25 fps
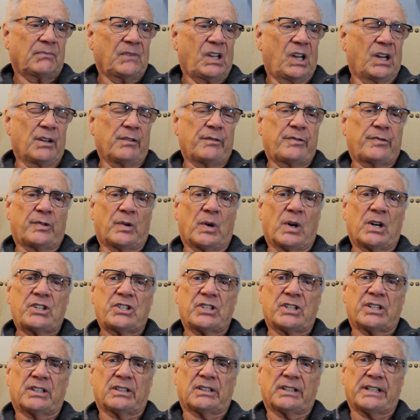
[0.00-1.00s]

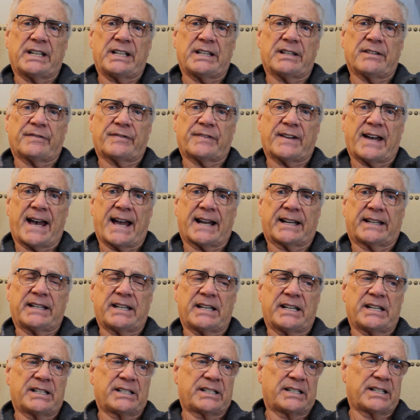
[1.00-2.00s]
Unfortunately, the fact
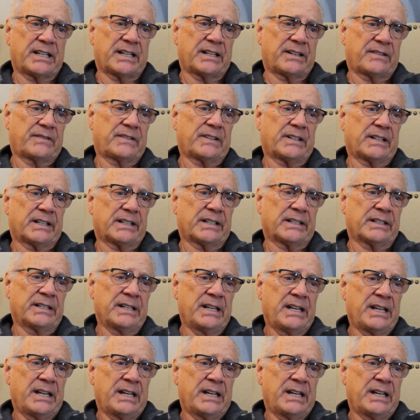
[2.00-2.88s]
is that